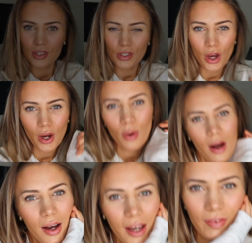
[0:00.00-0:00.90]
So
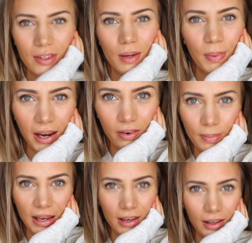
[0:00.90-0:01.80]
I've done my hair and
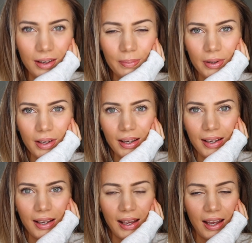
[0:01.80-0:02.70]
makeup.
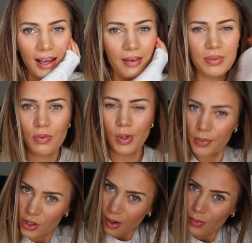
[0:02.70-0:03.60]
I'm still in my
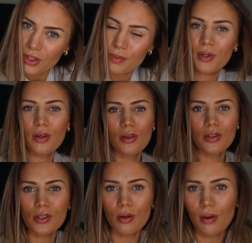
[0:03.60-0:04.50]
pajamas
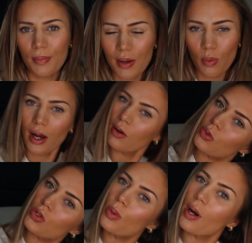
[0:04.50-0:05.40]
because I mean, what
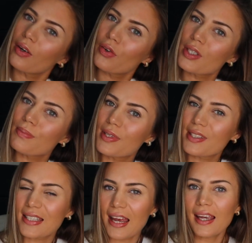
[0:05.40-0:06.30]
else would you wear on
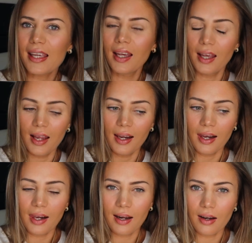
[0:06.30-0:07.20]
Christmas Day?
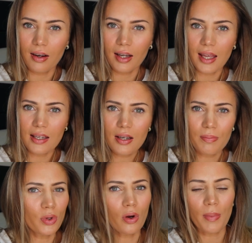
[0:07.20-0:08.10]
I ended
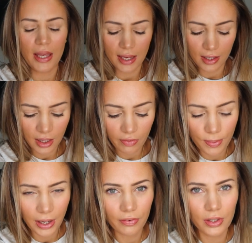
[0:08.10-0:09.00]
up not making anything for
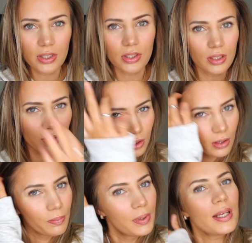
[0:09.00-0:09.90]
breakfast just because I
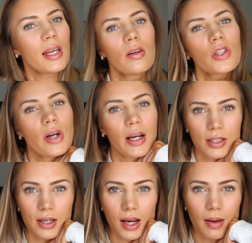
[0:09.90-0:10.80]
completely lost track of
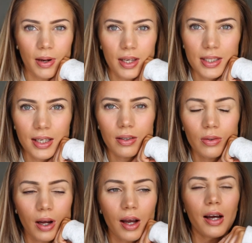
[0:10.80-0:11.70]
time, and it's
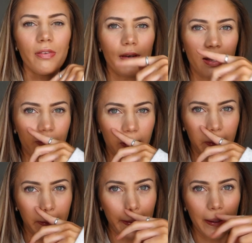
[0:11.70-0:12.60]
now 11:30.